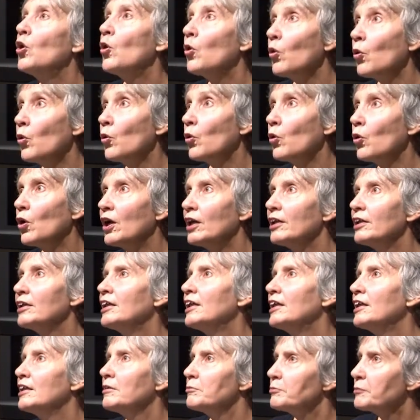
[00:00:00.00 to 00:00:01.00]
Or
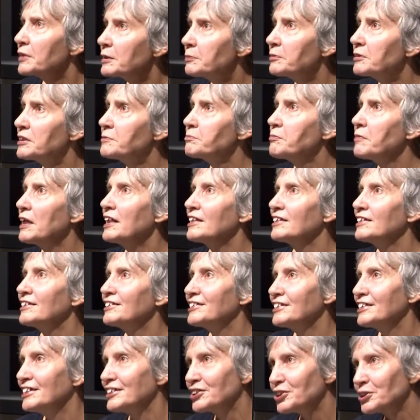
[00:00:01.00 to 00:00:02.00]
people in
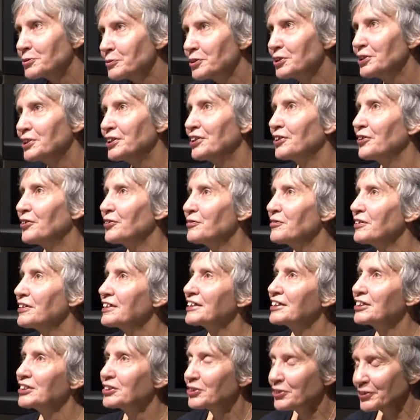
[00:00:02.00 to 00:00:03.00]
Bangladesh working on
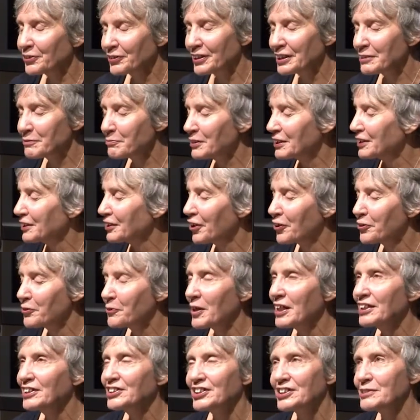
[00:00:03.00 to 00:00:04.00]
incredibly low
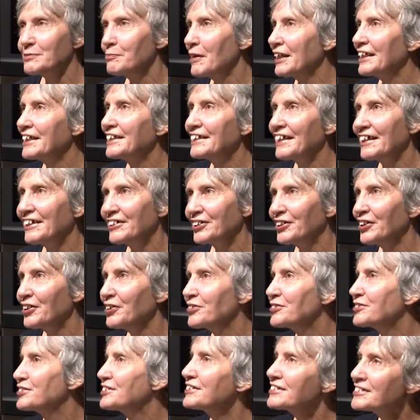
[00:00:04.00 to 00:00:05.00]
wages, making our clothes.